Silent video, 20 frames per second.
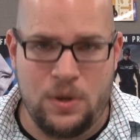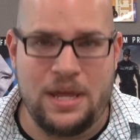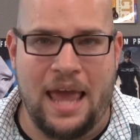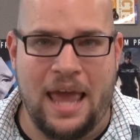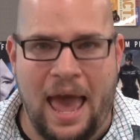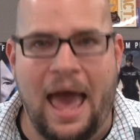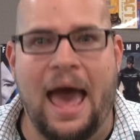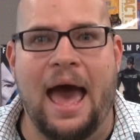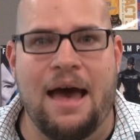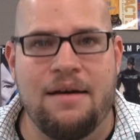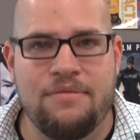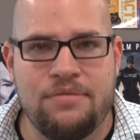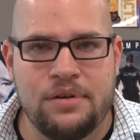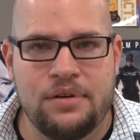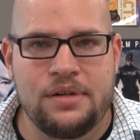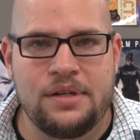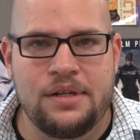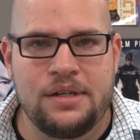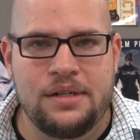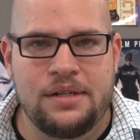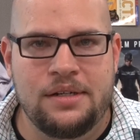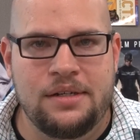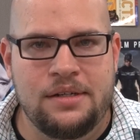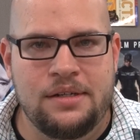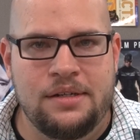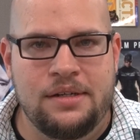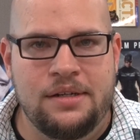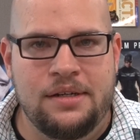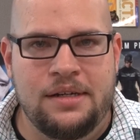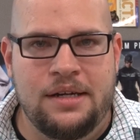we have,
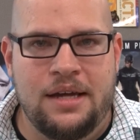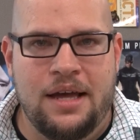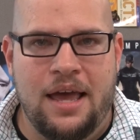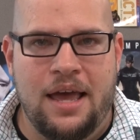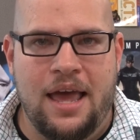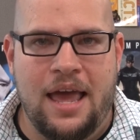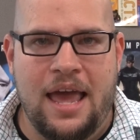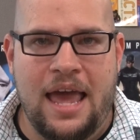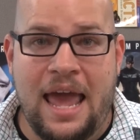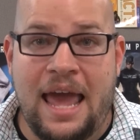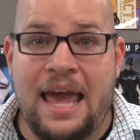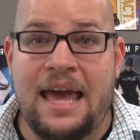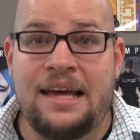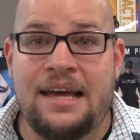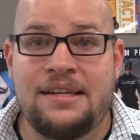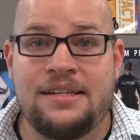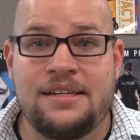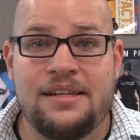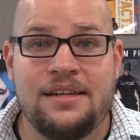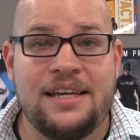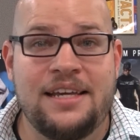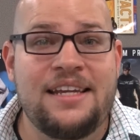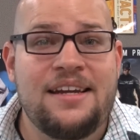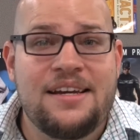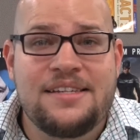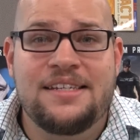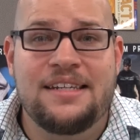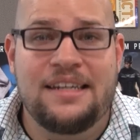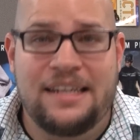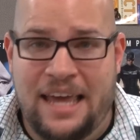and he
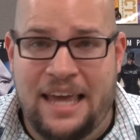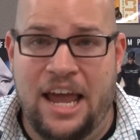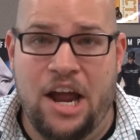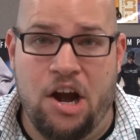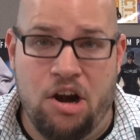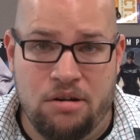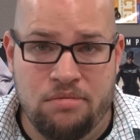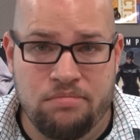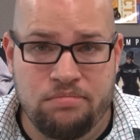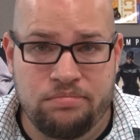doesn't care.